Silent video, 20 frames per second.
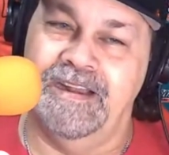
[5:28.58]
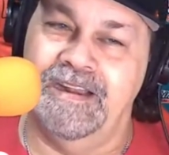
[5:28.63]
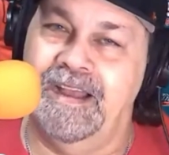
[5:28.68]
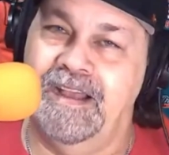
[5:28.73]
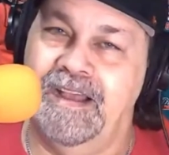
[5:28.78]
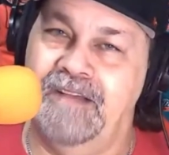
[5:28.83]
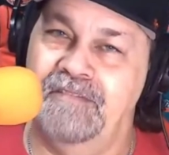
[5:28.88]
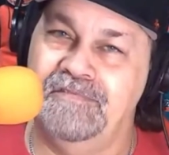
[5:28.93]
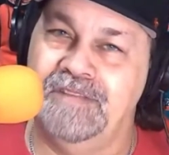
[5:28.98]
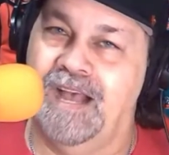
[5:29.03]

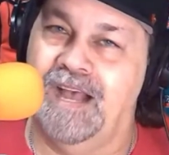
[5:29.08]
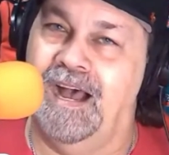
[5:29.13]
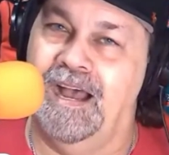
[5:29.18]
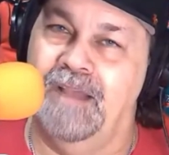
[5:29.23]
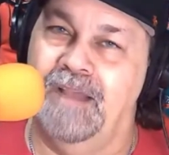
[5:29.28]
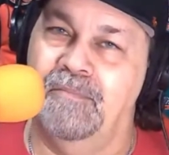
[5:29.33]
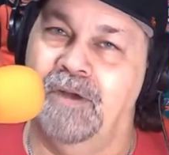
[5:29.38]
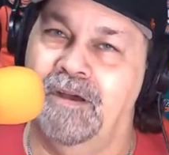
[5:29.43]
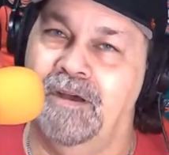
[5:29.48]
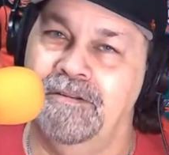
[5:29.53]
have
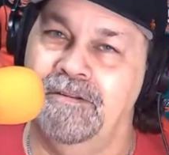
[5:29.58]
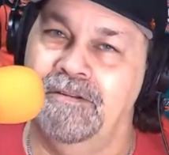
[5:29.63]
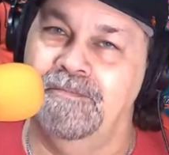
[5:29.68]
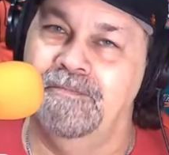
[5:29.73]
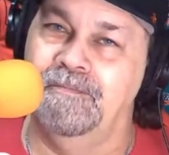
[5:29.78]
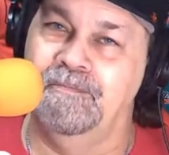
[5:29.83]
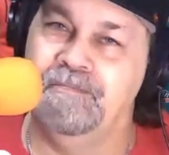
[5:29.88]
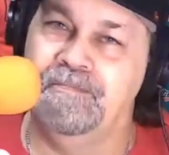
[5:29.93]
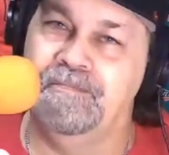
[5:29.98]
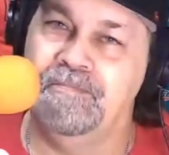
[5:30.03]
time
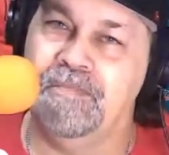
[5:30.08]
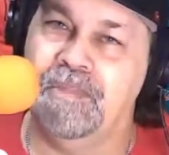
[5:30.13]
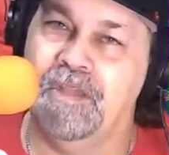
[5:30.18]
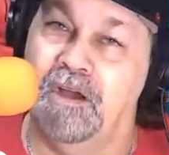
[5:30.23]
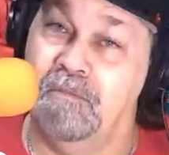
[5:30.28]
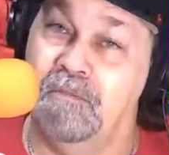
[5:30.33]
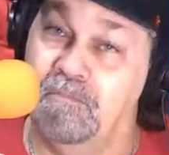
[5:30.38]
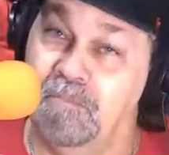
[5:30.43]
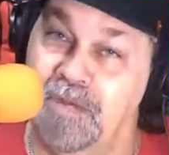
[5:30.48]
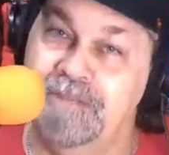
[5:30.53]
on
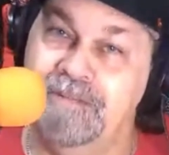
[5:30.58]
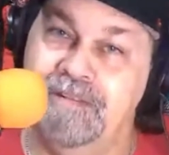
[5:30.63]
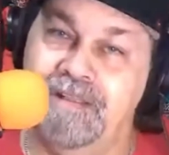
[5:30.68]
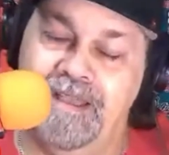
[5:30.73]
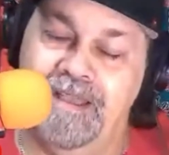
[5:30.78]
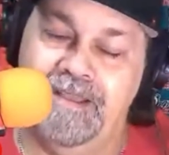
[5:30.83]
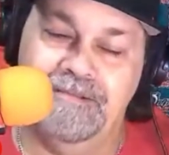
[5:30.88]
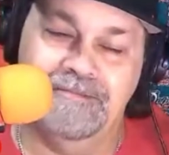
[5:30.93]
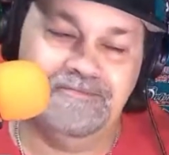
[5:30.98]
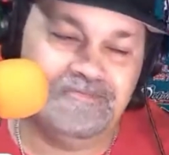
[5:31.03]

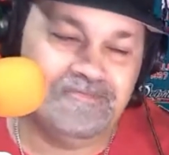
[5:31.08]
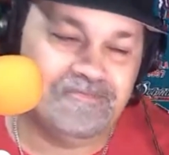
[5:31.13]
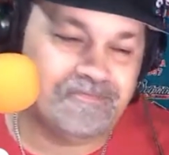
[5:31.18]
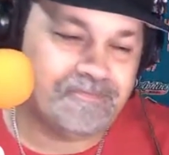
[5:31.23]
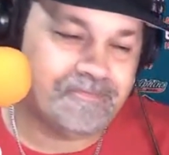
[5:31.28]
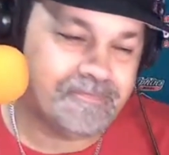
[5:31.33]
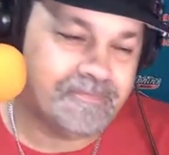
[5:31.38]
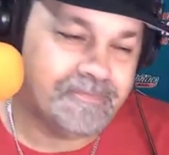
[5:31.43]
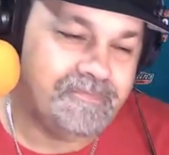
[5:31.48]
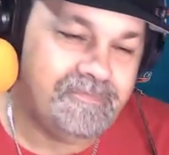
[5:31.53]
Monday
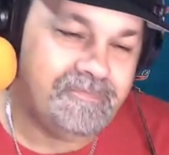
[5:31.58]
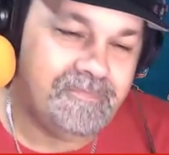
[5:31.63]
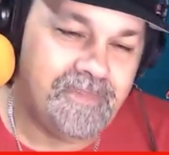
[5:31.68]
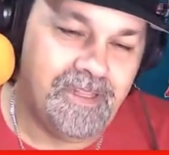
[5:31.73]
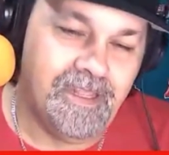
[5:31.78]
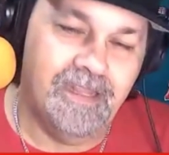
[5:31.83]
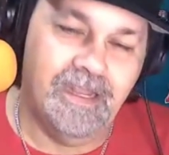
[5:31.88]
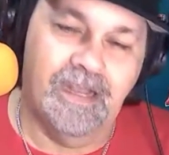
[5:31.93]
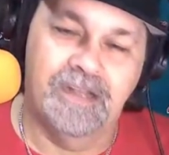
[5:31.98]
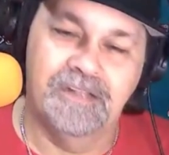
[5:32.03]

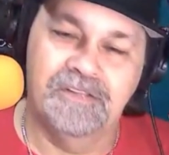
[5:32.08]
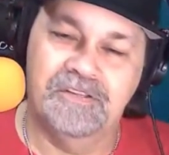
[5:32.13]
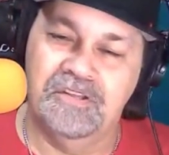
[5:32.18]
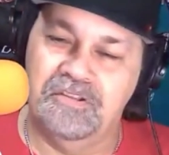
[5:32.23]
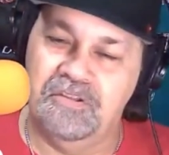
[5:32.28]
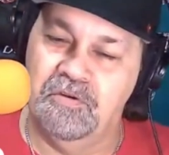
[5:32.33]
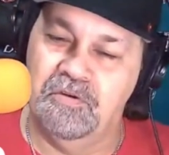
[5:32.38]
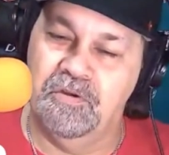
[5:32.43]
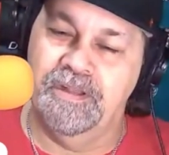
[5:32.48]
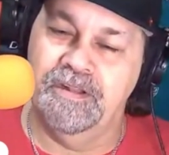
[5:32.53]
to
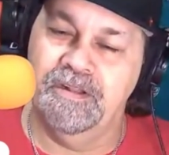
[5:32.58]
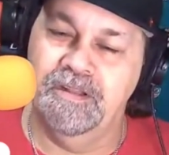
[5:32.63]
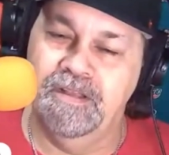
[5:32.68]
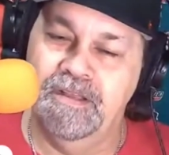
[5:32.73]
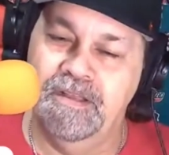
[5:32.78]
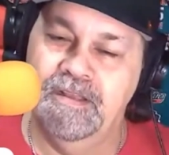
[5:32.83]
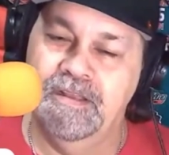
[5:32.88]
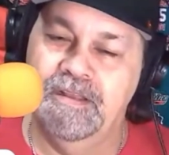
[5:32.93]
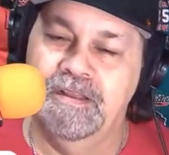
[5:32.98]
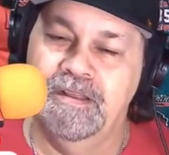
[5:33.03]
do it.
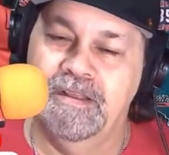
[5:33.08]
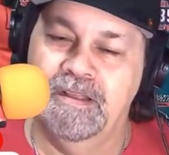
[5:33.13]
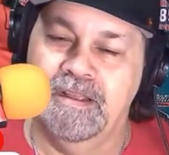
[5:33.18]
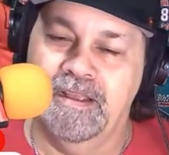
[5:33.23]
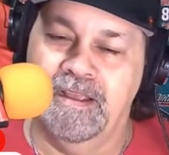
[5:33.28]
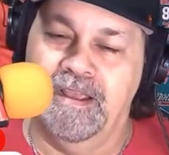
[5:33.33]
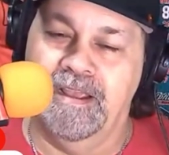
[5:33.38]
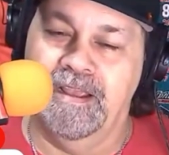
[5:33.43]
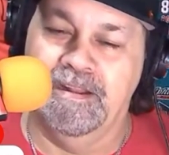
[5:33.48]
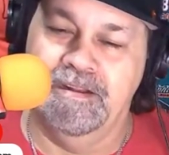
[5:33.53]

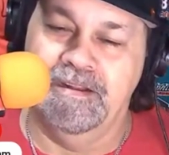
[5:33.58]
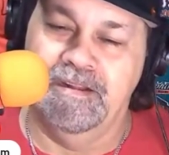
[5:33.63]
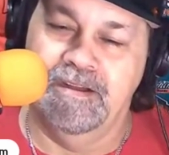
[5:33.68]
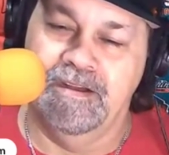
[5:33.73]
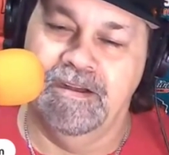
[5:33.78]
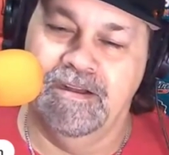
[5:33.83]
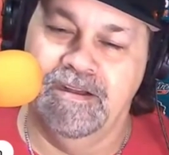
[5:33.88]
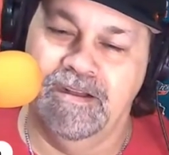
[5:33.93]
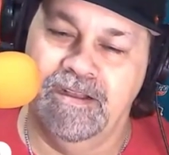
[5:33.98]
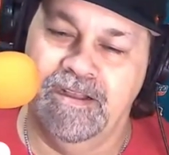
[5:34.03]

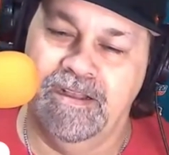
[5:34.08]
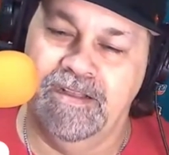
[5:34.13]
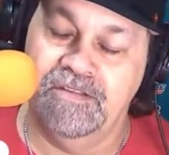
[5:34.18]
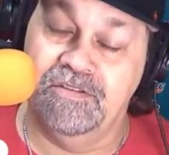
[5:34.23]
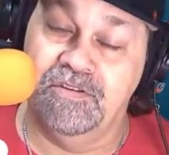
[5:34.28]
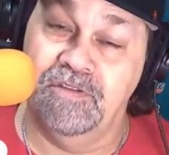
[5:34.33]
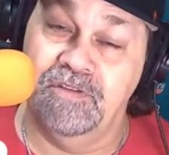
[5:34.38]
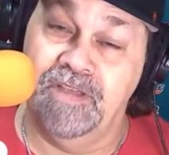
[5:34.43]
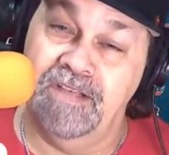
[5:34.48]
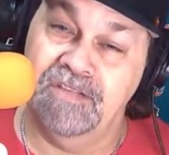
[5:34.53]
And
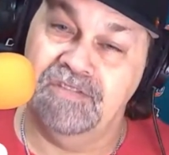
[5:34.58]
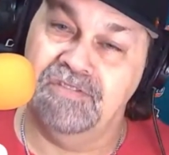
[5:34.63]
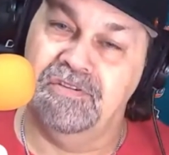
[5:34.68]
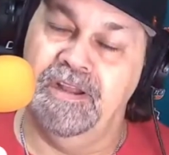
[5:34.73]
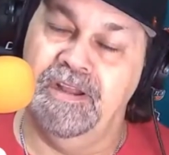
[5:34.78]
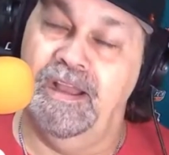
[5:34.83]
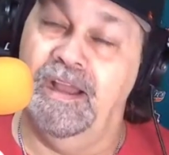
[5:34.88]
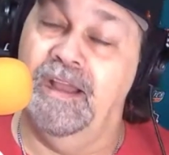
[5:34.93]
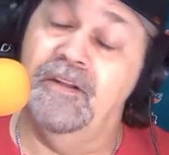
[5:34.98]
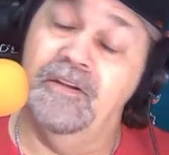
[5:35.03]
so
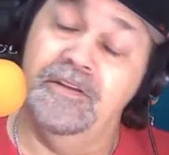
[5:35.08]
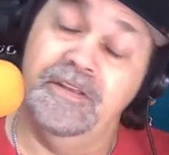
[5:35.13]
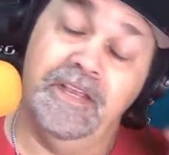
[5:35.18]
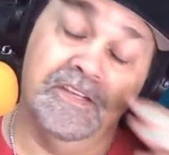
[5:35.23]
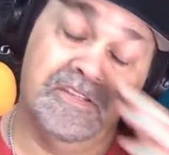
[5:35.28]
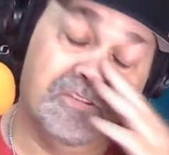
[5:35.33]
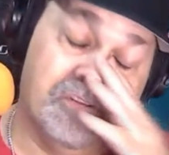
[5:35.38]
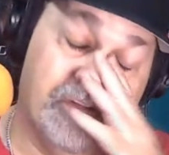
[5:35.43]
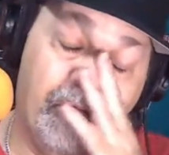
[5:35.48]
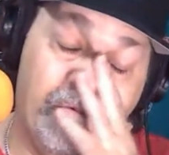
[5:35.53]
yesterday
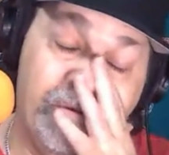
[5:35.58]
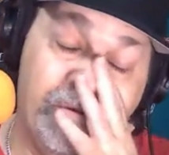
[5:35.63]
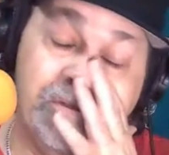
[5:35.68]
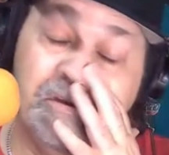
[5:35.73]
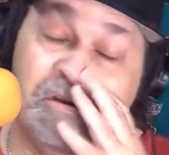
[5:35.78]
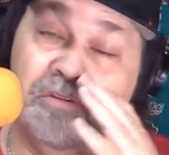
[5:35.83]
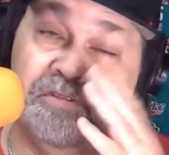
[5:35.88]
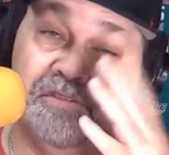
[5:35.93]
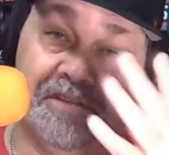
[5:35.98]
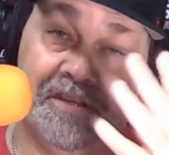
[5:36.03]
I went
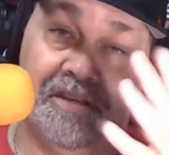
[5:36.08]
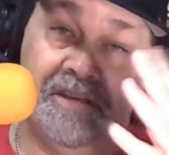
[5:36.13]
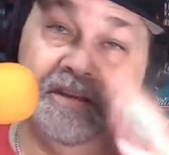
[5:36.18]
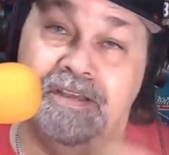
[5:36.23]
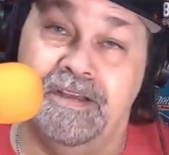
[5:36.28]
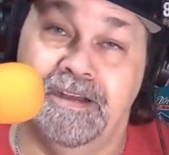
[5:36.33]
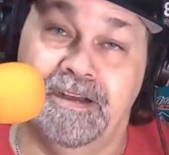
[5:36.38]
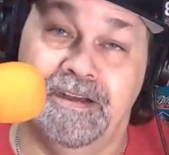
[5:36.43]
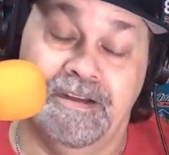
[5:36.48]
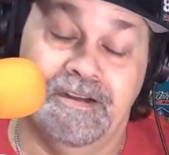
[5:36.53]
to go see
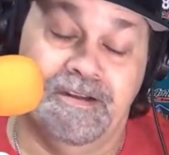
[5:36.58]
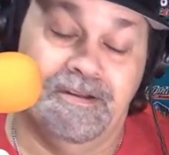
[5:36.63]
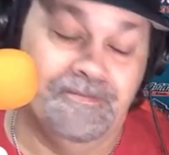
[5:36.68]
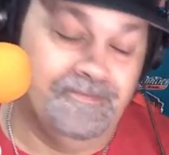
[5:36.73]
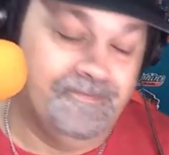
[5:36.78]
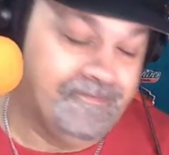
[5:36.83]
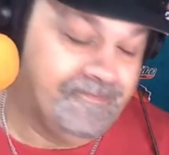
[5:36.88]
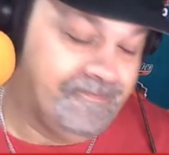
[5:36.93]
the